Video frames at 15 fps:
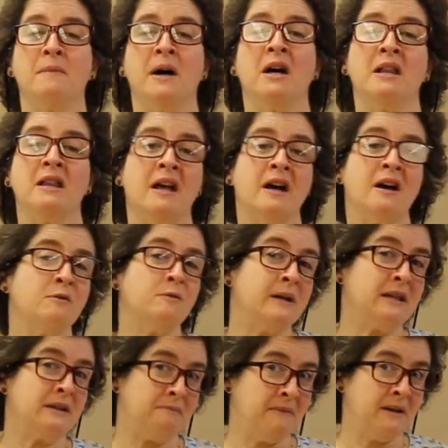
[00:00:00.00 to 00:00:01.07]
Come
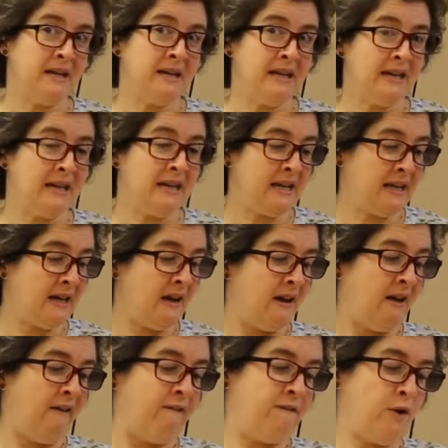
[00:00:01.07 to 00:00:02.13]
along with
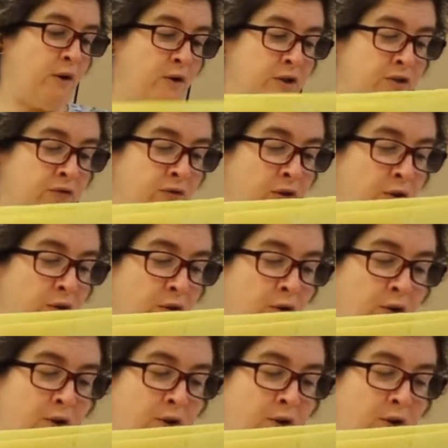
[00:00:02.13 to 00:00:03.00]
me. First